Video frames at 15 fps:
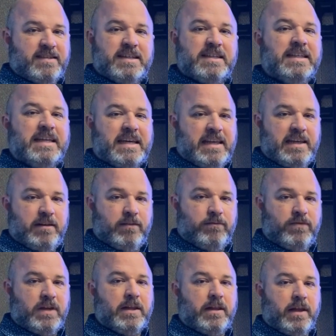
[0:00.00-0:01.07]
clicky
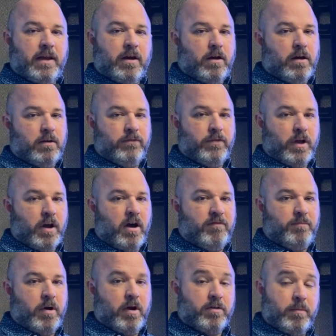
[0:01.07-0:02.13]
feeling of the golf
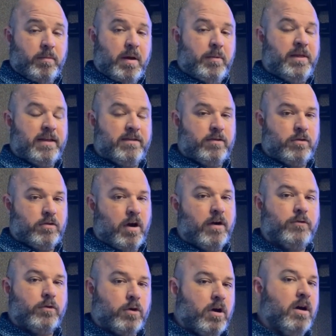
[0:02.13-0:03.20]
balls, and maybe that's the
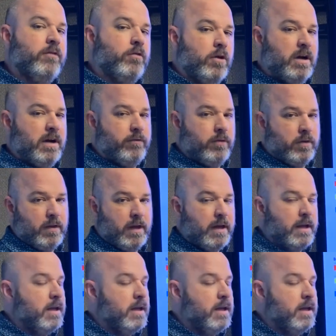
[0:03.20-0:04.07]
softer cover and everything.